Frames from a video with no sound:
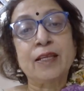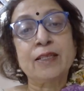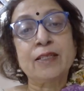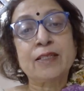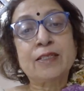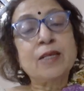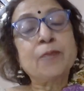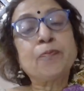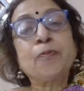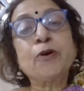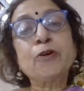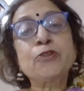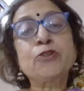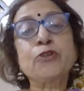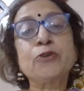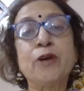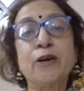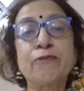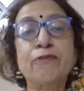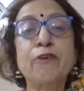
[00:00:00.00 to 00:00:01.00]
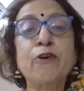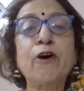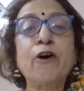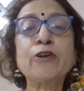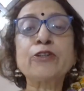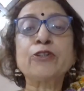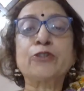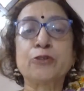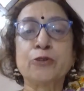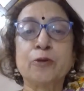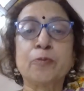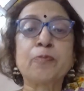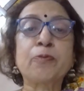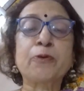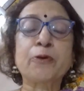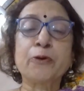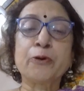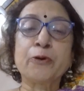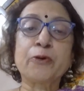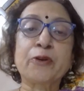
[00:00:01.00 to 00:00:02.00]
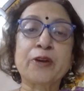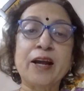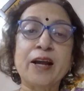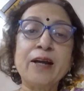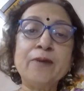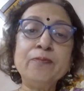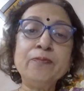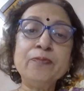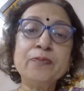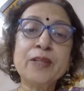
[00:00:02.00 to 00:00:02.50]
Suppose you have gone to a program